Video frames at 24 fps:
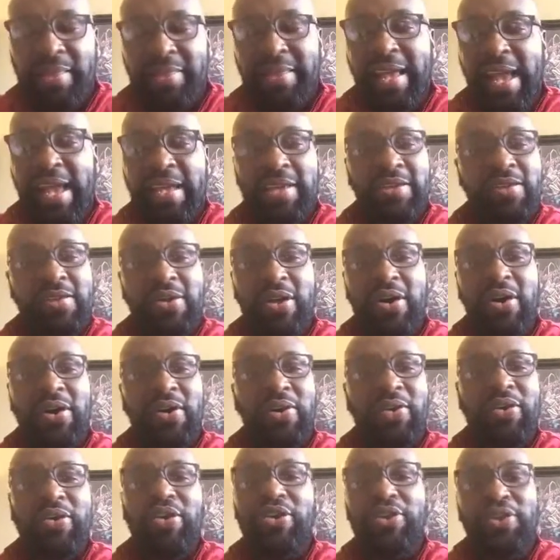that
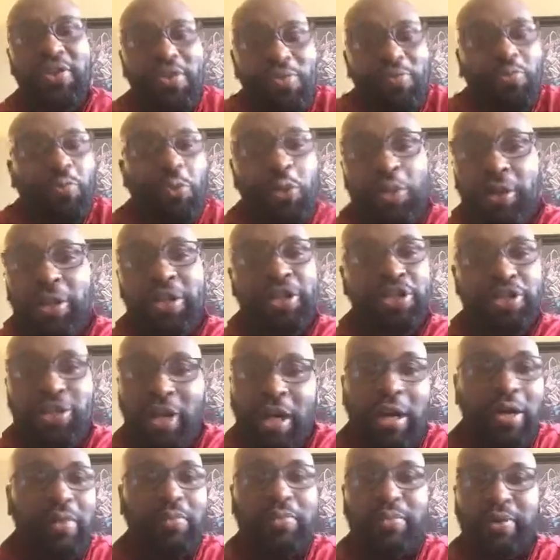you really
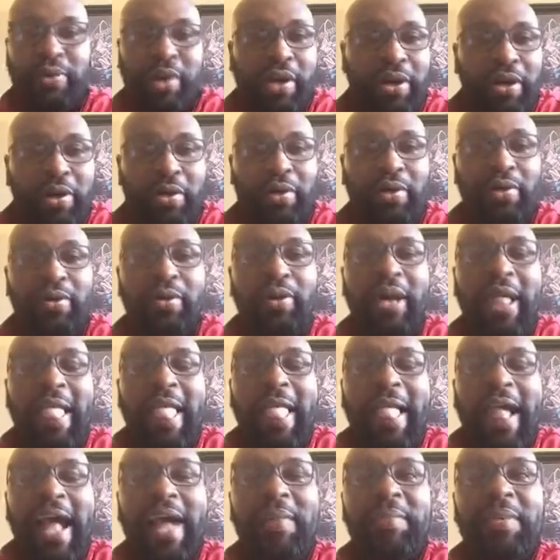don't know.
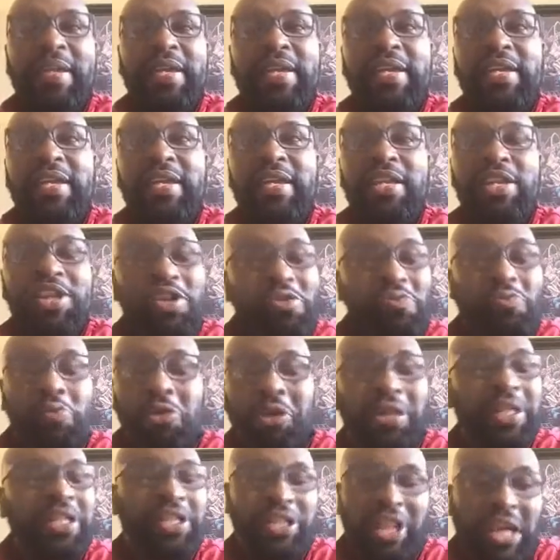I mean, you
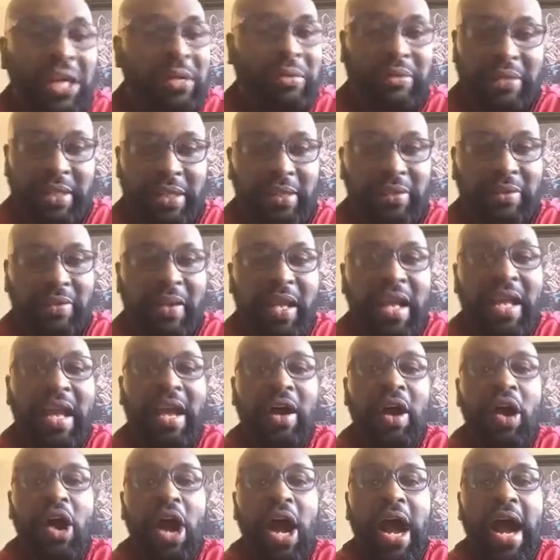really don't know
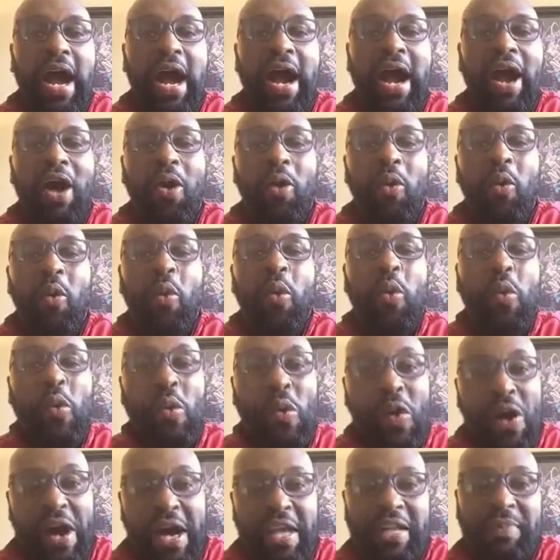
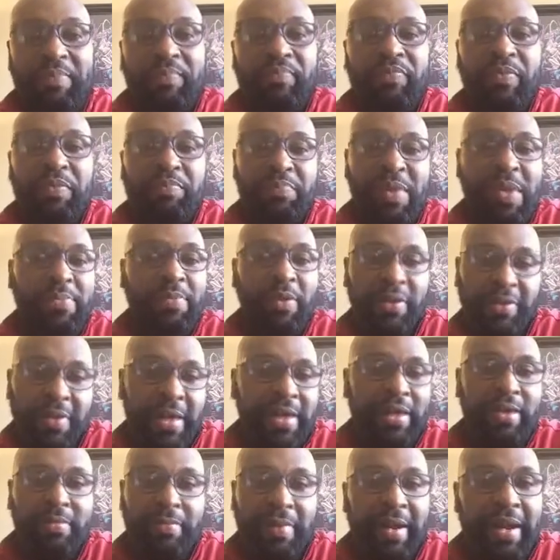what people
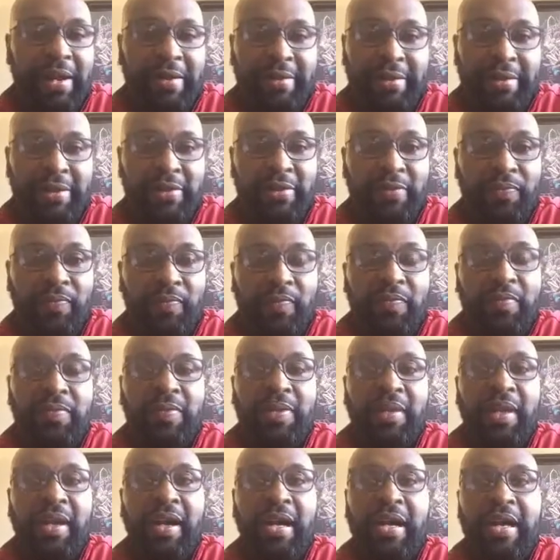think about you.
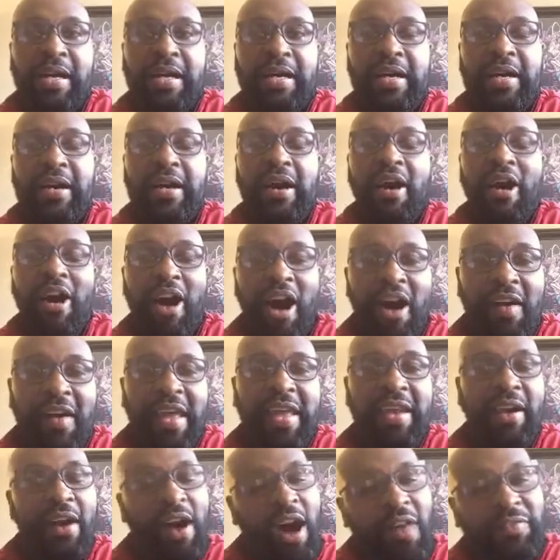
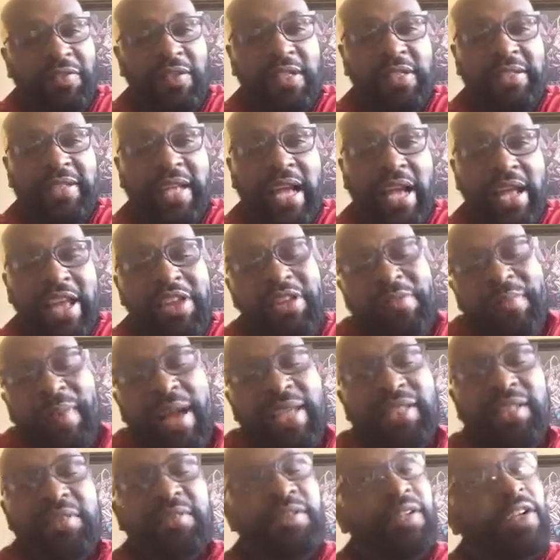And oftentimes, and you
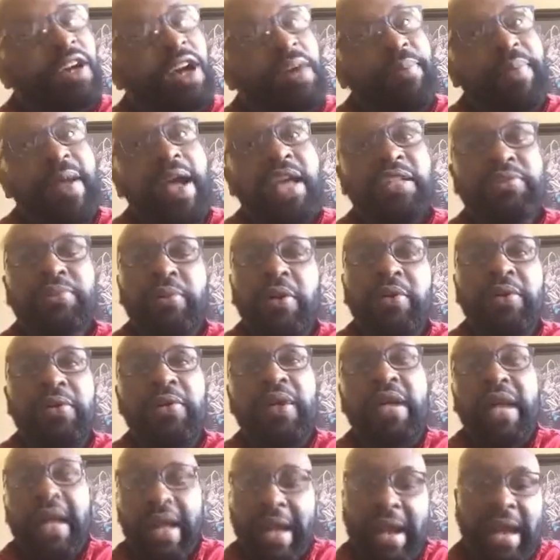might say, no, Pastor
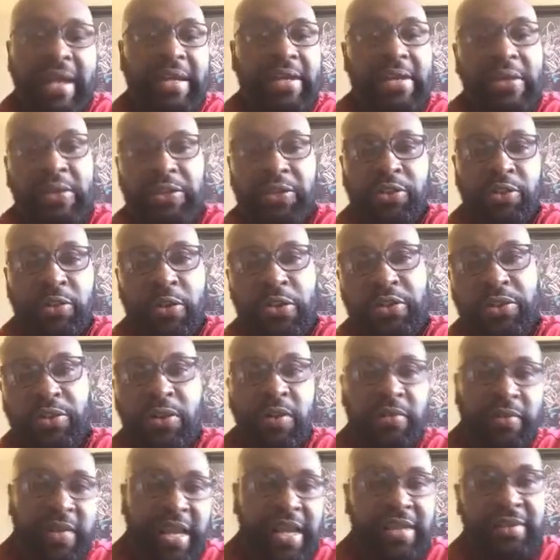Randall, I know
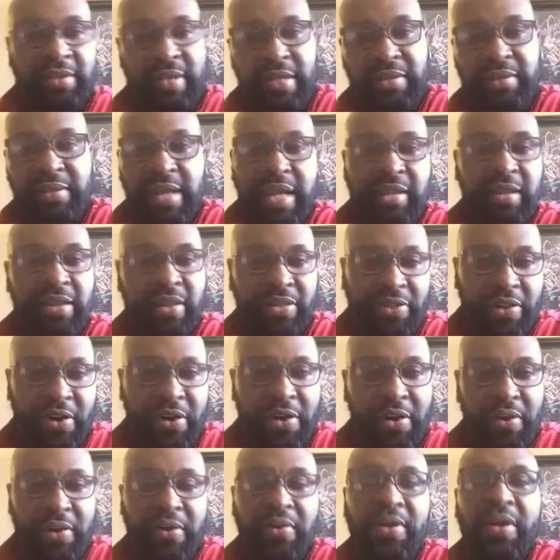so-and-so thinks this, that, and the
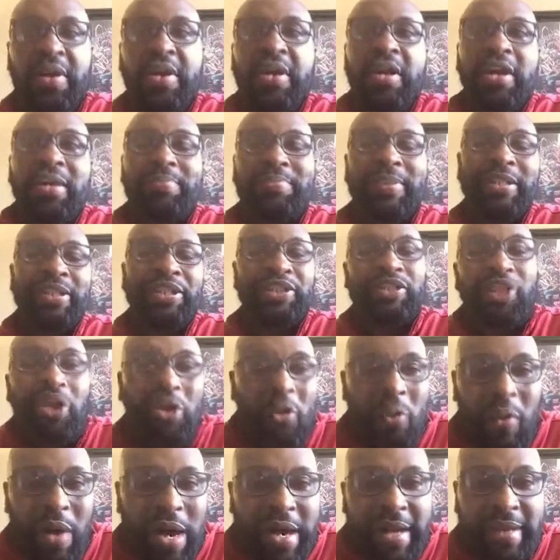third. But
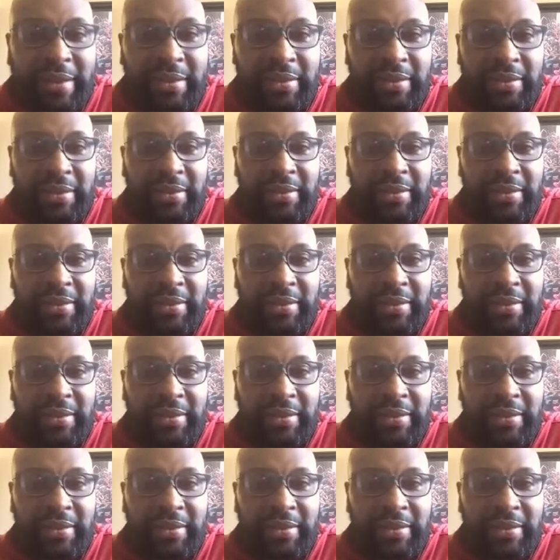so what?